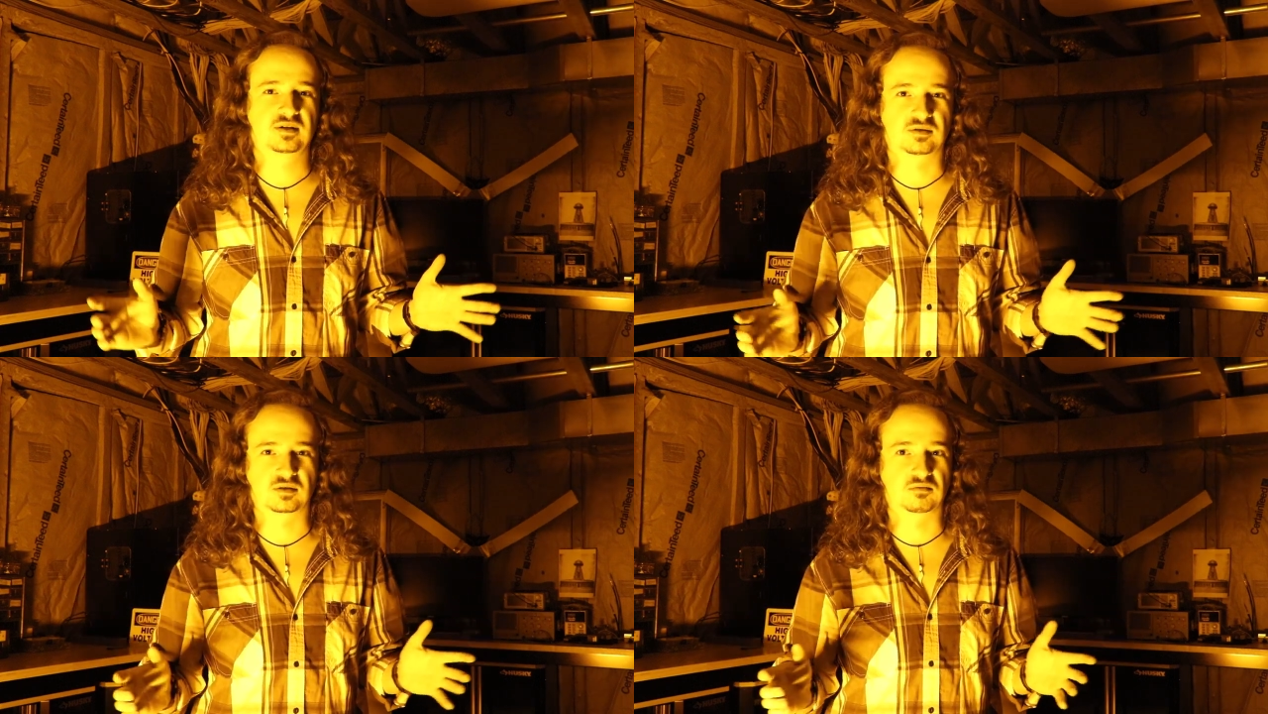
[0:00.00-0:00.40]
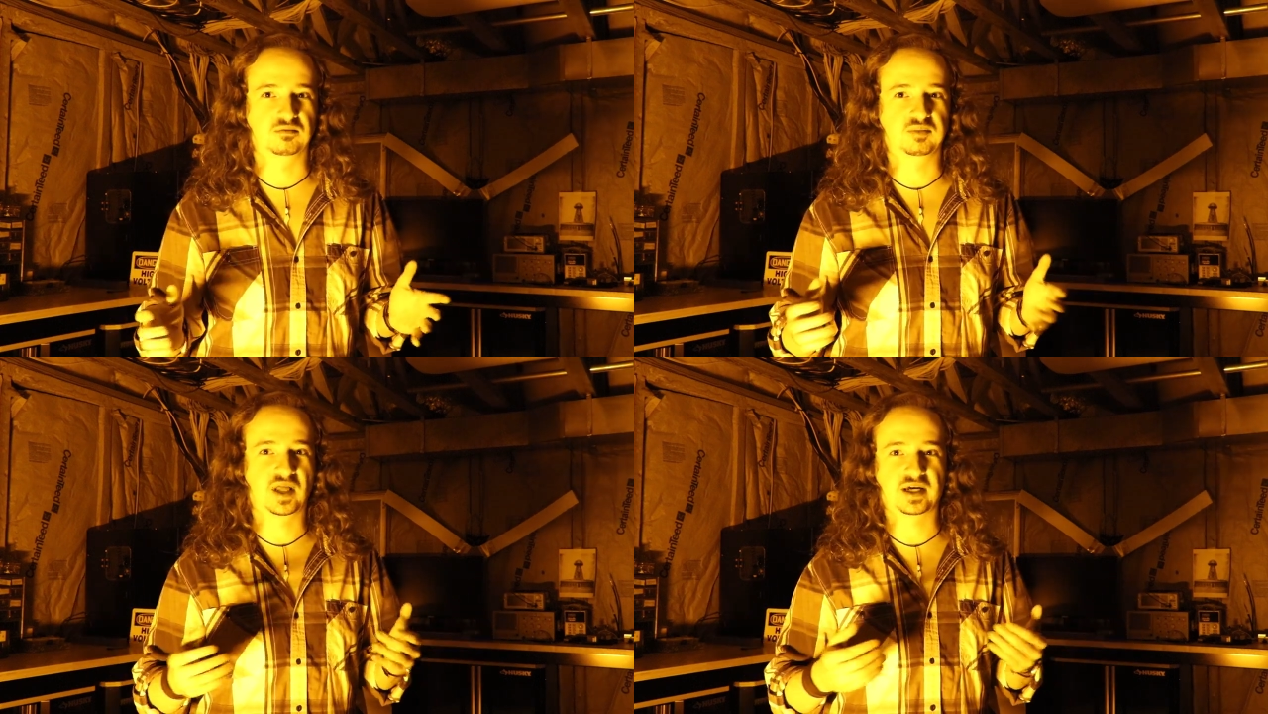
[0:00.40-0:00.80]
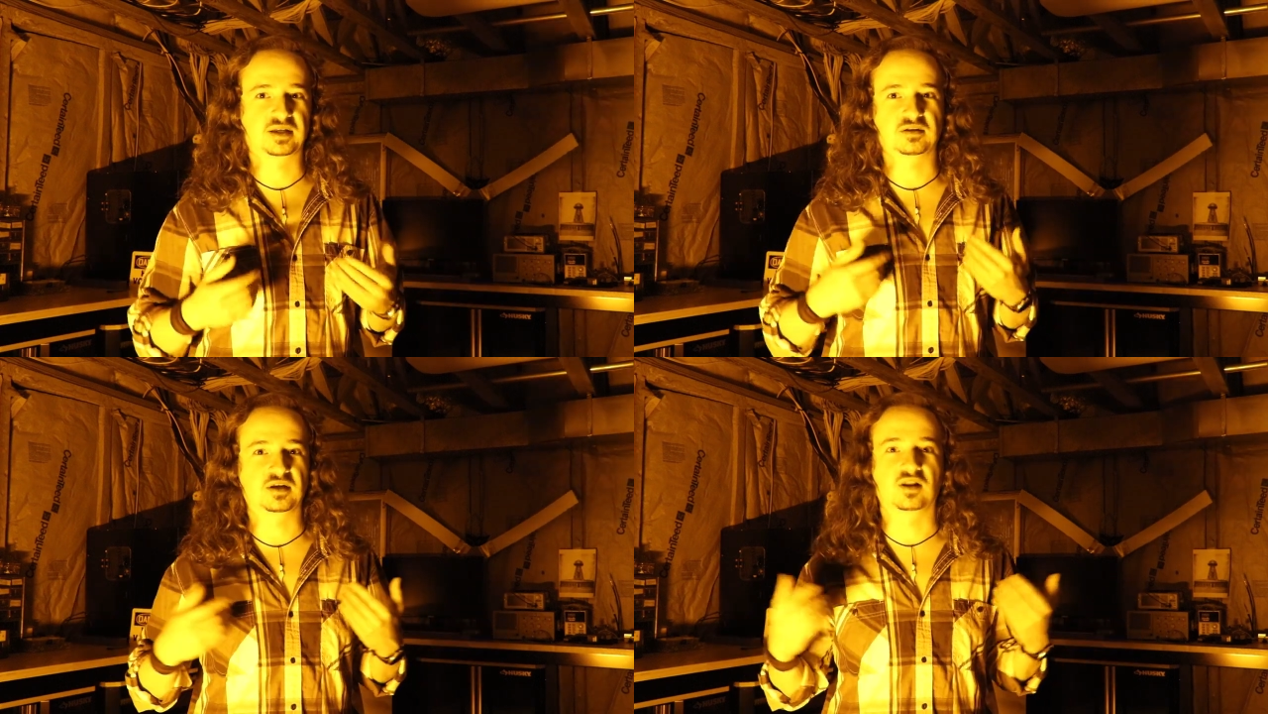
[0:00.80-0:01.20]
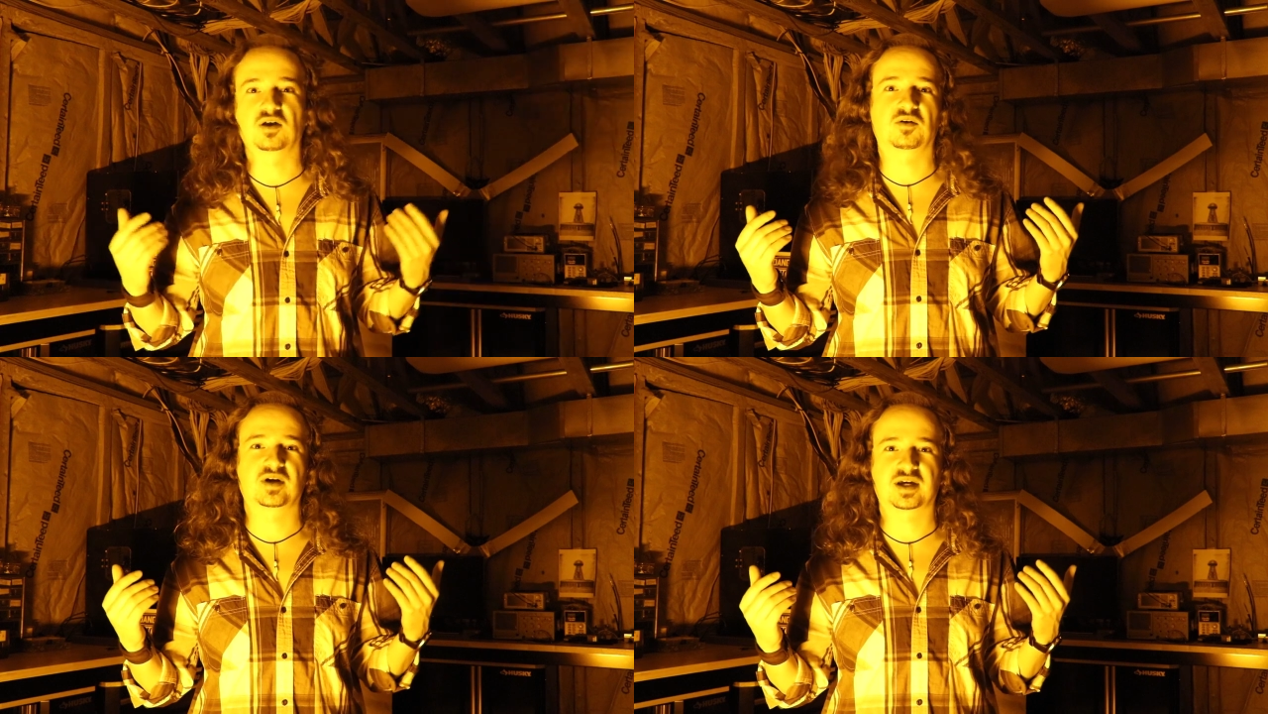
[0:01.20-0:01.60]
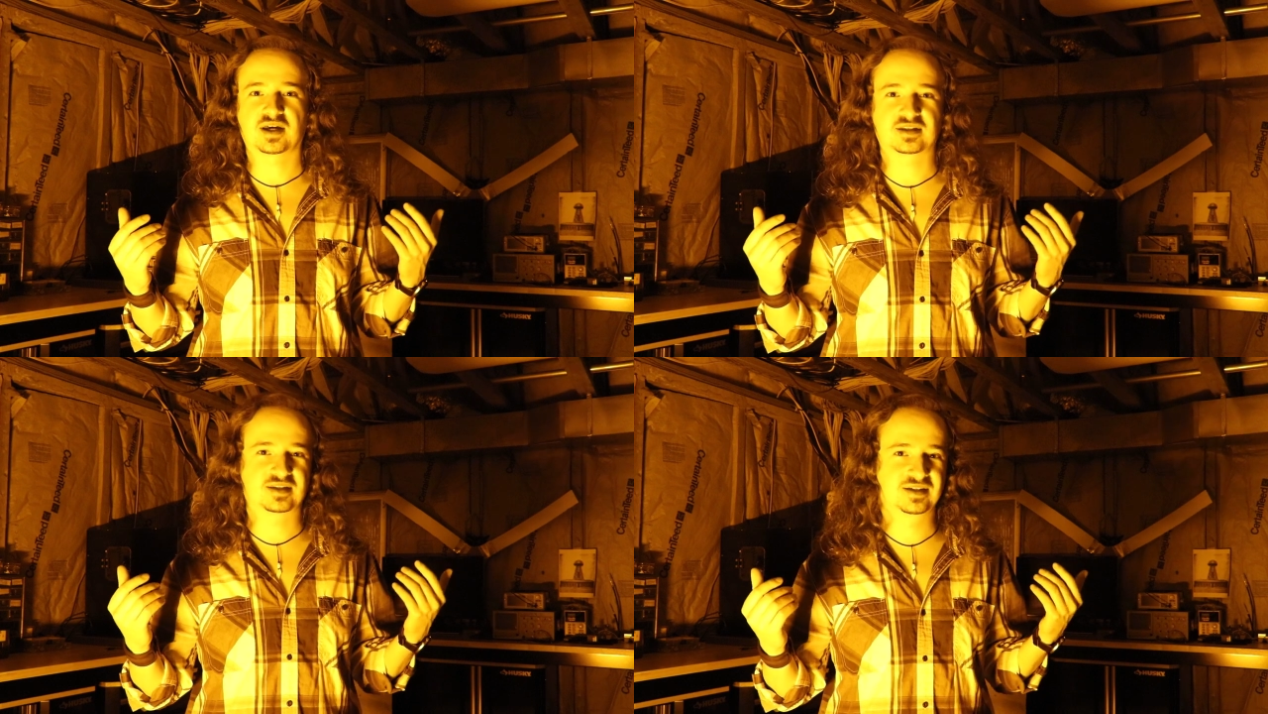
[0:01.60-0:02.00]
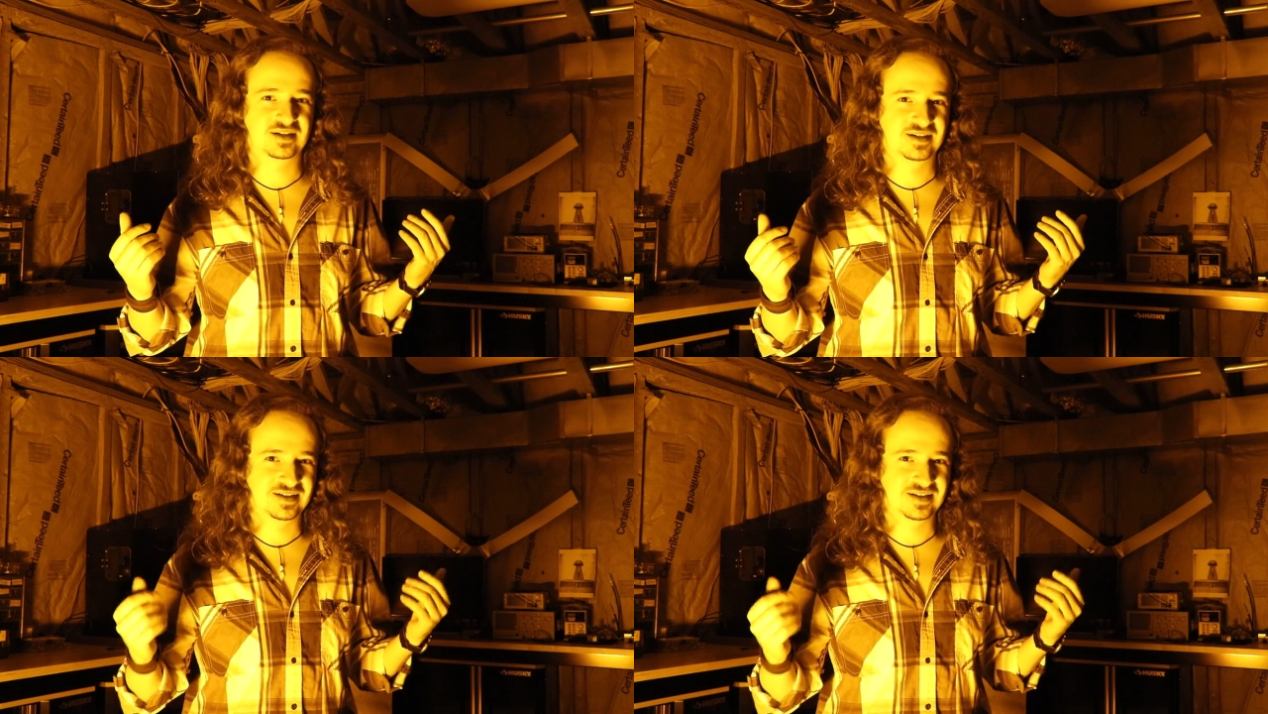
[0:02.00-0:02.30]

Or black and yellow, I guess.